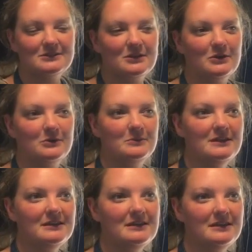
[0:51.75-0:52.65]
So
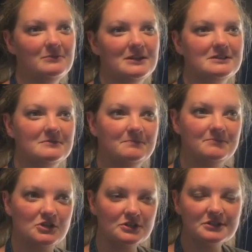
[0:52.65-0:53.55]
we went to
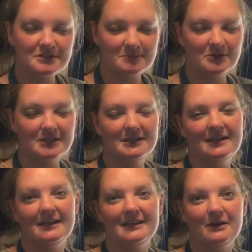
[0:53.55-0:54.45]
church this morning,
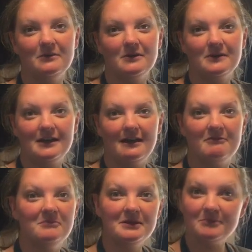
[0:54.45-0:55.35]
and now we're going to have
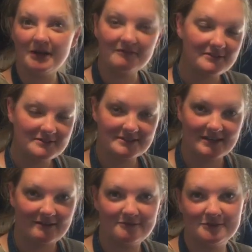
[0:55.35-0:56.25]
a big breakfast
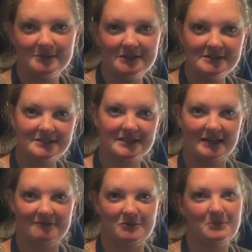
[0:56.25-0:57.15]
afterwards,
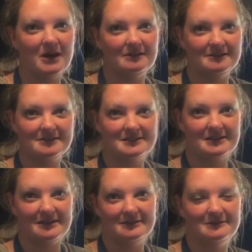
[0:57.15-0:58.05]
kind of a potluck
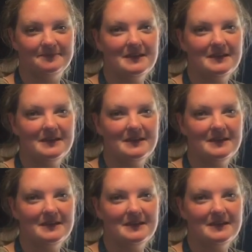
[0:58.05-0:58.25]
style.